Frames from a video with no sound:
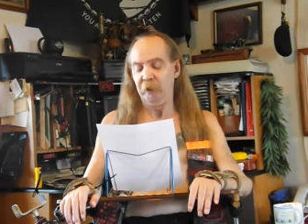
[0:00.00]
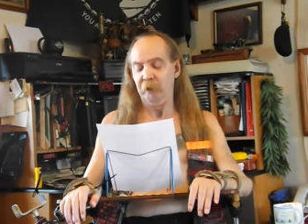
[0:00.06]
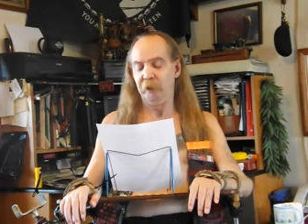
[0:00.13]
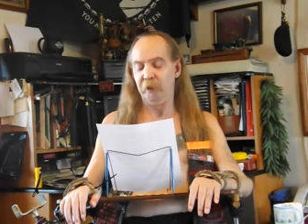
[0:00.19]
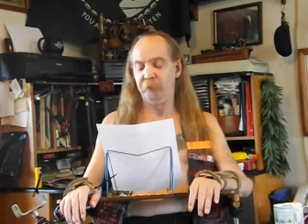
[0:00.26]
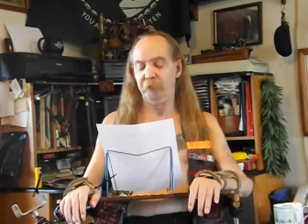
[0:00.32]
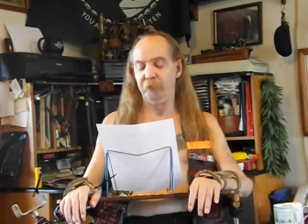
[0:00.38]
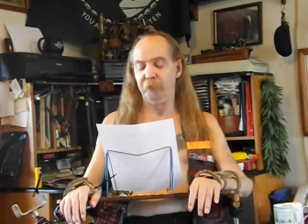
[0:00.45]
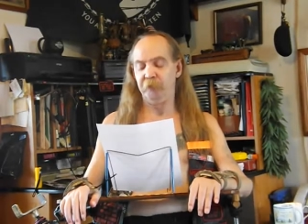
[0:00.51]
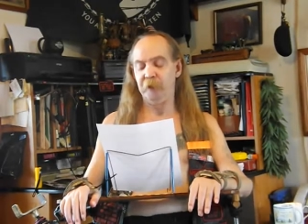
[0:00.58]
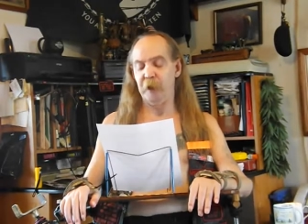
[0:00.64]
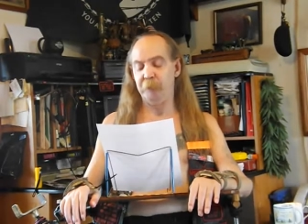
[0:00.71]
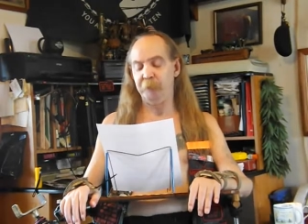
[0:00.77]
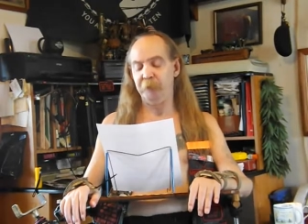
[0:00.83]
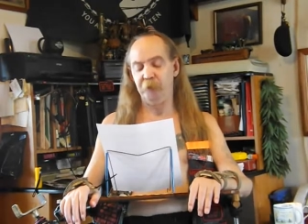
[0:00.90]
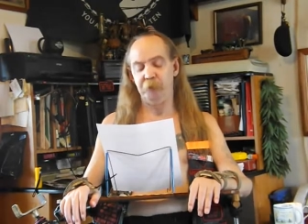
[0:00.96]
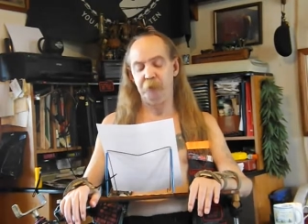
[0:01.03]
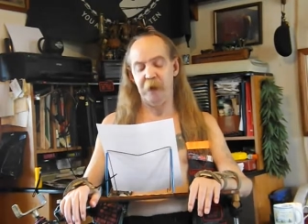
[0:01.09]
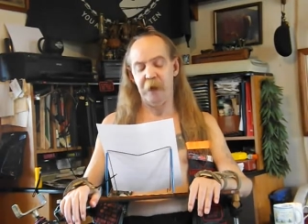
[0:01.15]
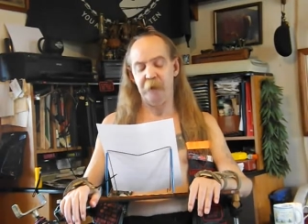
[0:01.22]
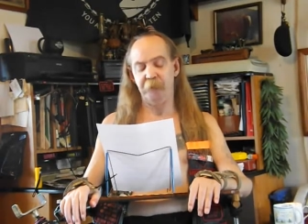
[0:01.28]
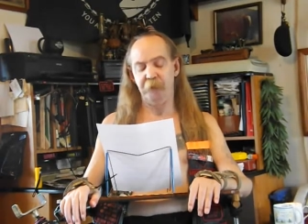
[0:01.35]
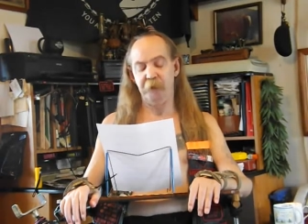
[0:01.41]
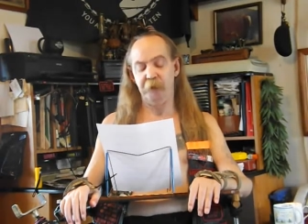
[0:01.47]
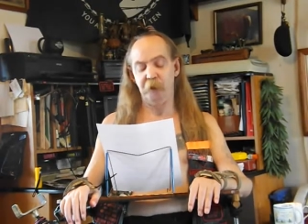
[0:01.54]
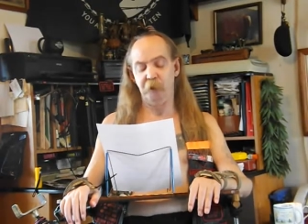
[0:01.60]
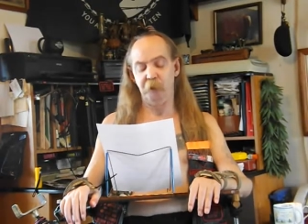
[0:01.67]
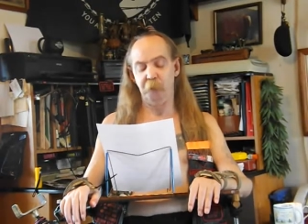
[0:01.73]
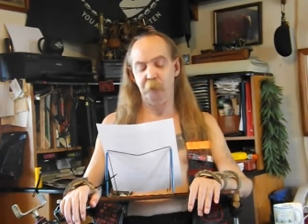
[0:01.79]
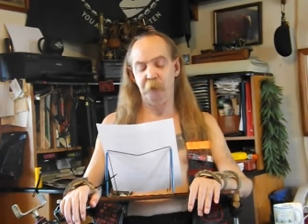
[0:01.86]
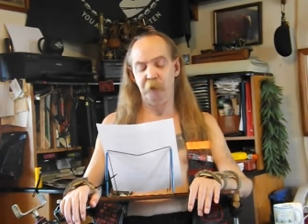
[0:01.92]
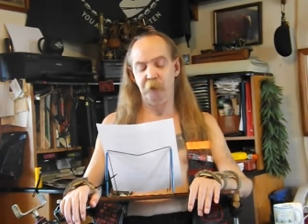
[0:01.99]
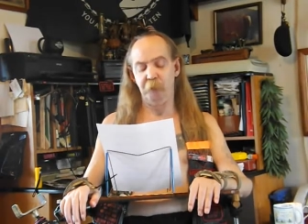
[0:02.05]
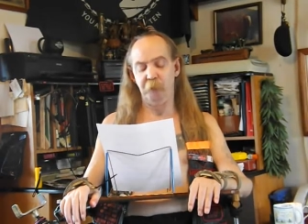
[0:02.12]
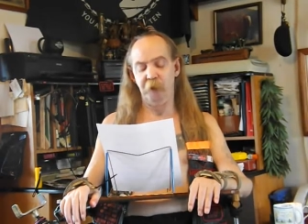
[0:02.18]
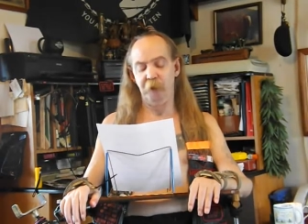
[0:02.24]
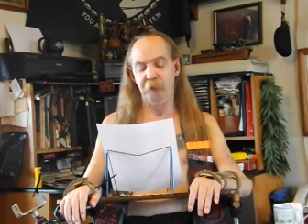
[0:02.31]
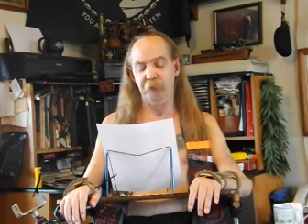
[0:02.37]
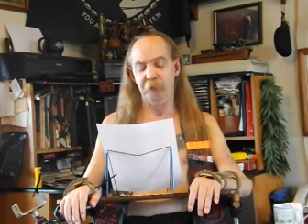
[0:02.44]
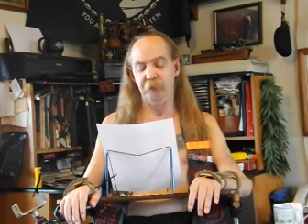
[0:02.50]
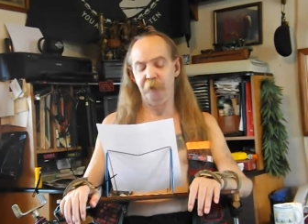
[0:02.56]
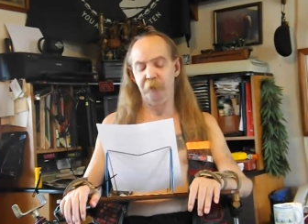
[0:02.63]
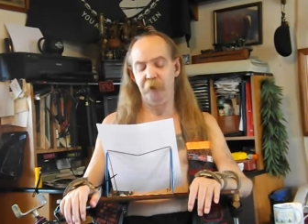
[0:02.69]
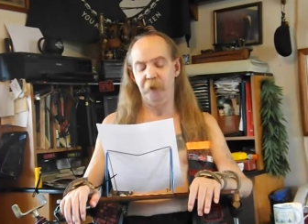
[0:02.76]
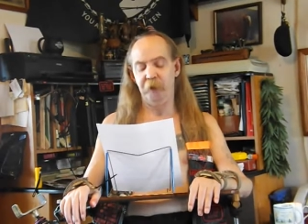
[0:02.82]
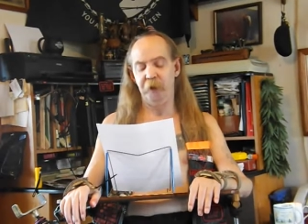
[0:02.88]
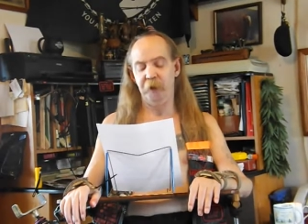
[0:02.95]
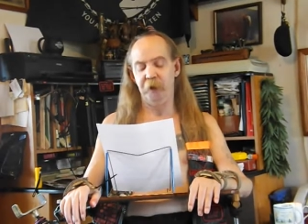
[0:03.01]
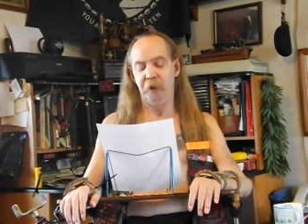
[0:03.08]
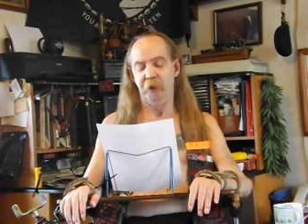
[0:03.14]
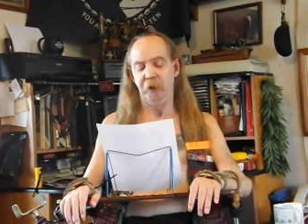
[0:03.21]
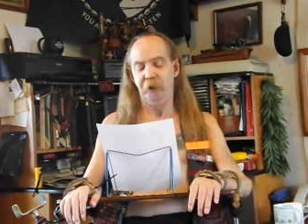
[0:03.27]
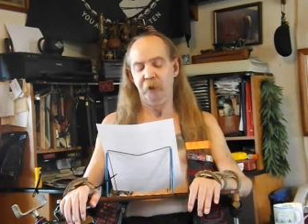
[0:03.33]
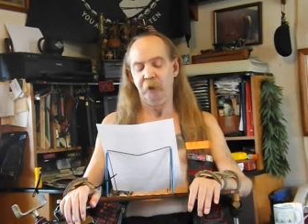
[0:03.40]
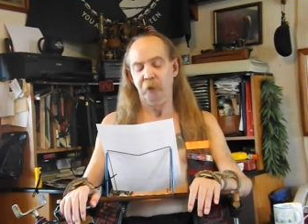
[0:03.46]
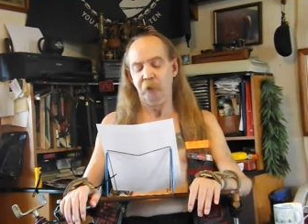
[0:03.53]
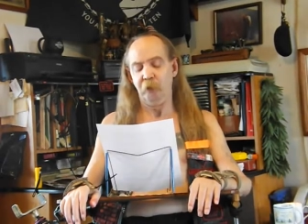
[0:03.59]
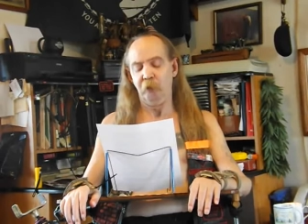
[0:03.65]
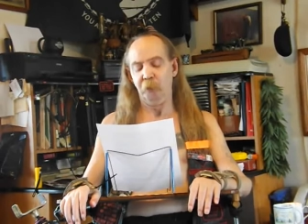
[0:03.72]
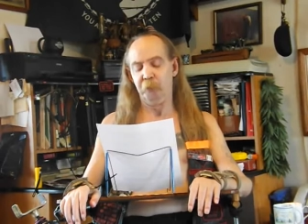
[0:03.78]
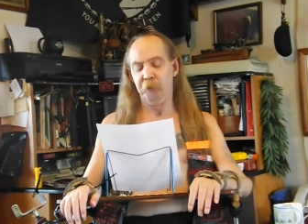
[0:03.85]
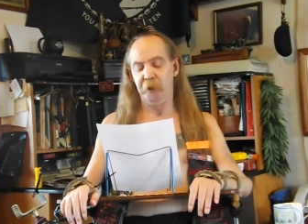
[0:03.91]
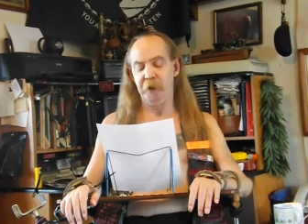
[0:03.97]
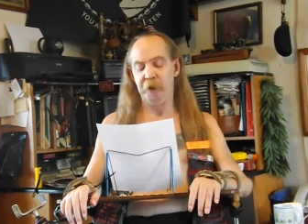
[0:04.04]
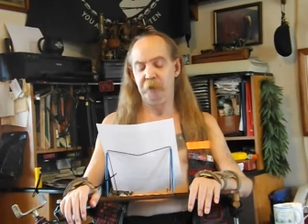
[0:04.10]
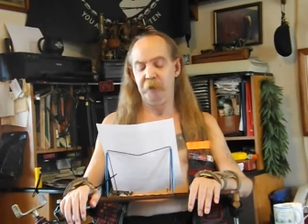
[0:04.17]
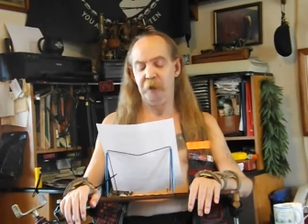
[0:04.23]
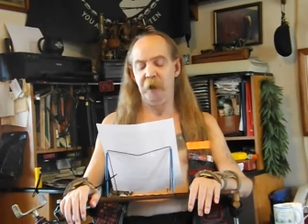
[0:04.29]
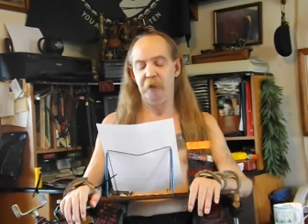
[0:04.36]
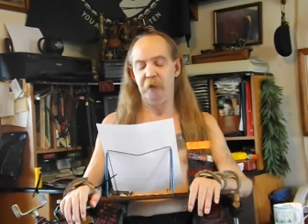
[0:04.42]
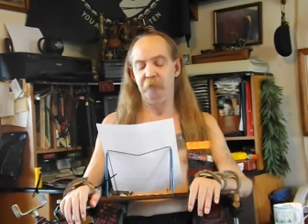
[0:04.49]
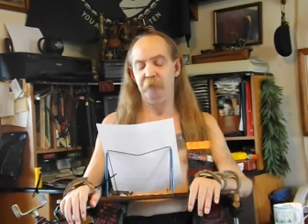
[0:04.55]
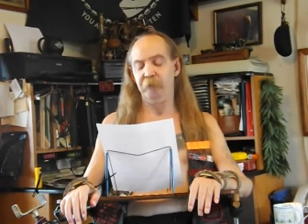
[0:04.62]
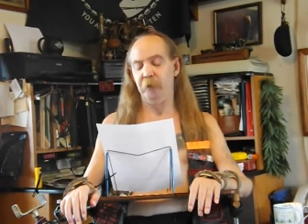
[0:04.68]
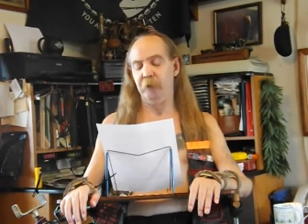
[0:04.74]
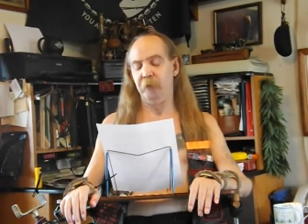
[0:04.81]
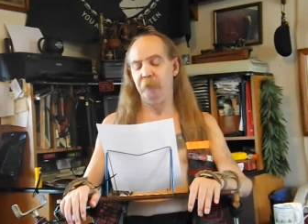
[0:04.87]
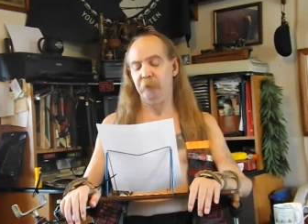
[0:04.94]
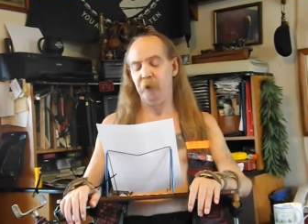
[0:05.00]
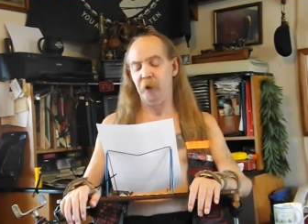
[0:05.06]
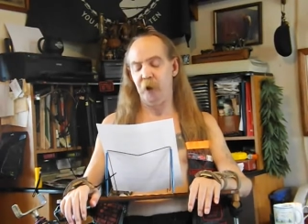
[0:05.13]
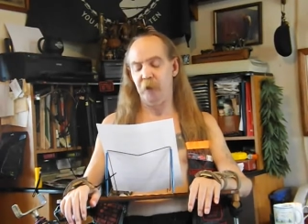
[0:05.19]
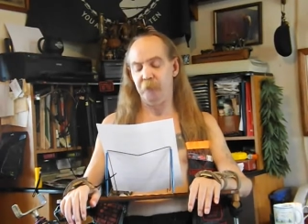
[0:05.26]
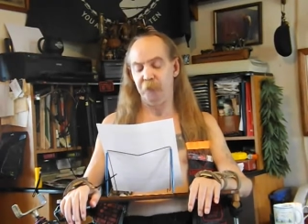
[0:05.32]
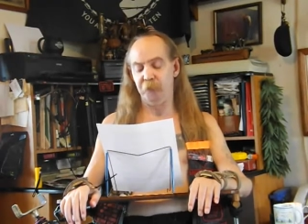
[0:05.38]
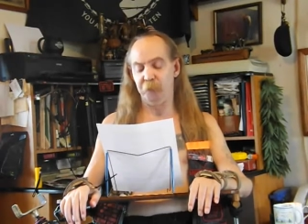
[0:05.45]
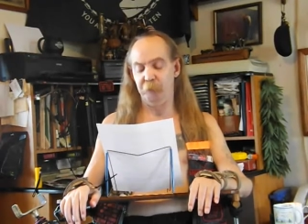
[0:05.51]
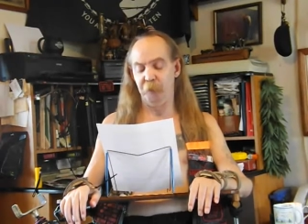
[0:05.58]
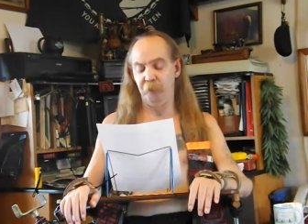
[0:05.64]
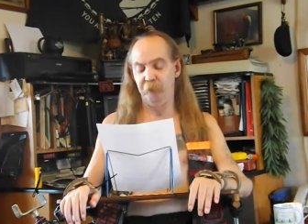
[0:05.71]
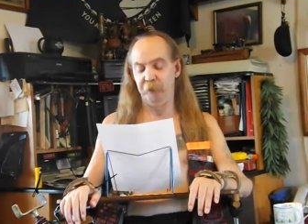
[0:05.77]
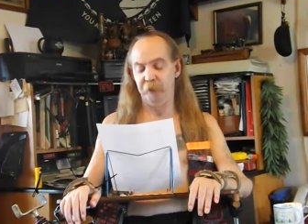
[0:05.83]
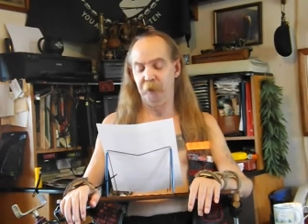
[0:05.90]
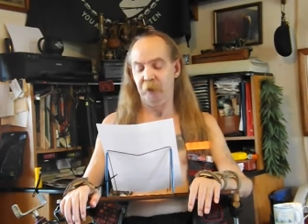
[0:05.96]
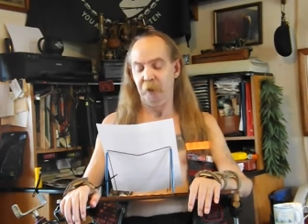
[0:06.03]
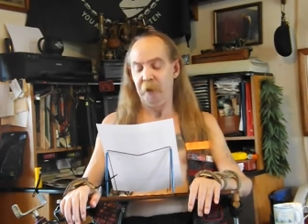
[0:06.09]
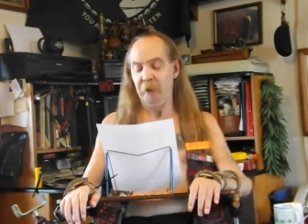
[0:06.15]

If you're stopping traffic in the, in the middle of the city or playing dead in front of an office building,